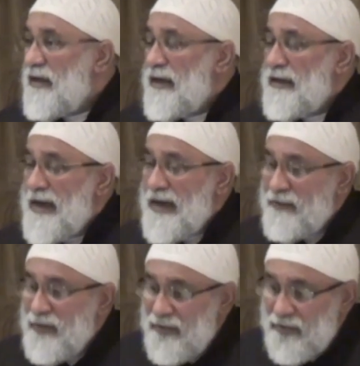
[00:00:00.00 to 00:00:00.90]
and I
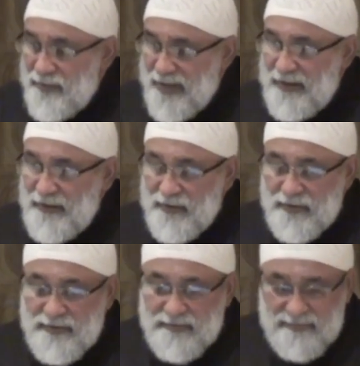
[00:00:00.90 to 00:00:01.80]
will obey
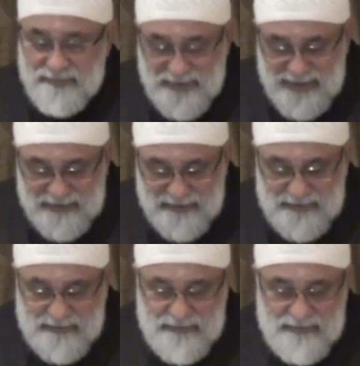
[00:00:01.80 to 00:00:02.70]
you.
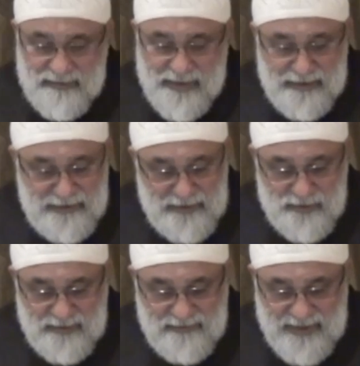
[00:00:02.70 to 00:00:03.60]
But I need
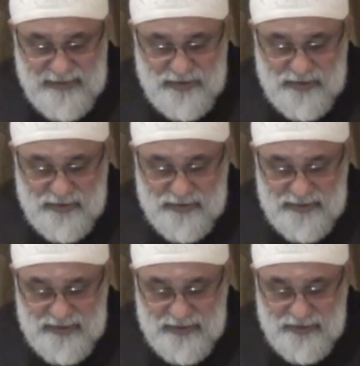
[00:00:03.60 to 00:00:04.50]
to advise you, your
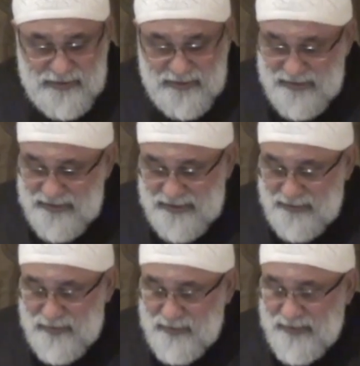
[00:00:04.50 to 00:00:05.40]
decision doesn't
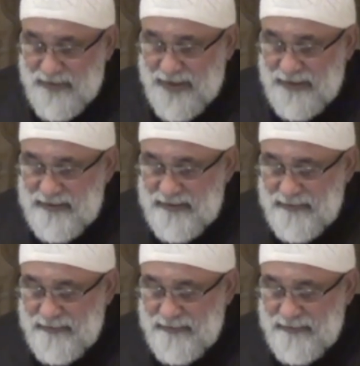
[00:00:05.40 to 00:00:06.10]
seem to be right.